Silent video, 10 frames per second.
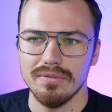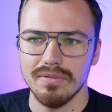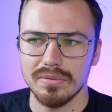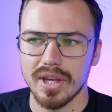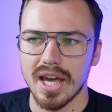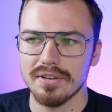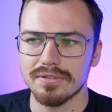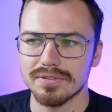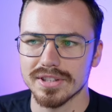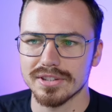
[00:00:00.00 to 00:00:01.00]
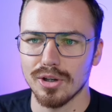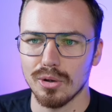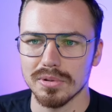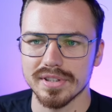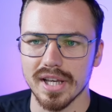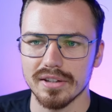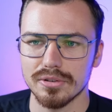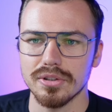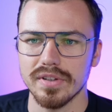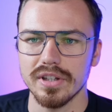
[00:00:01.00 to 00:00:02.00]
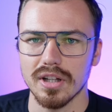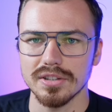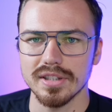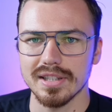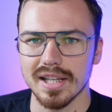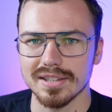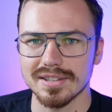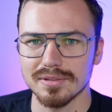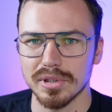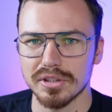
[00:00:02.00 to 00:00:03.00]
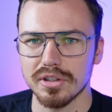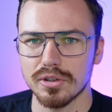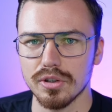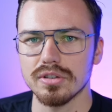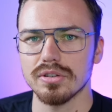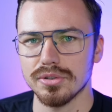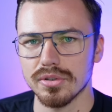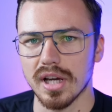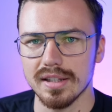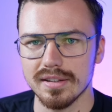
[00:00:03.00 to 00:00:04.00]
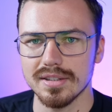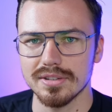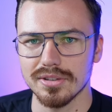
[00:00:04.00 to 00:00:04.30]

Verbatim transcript: when we have this global standard, do you think also that like Bitcoin could unite us,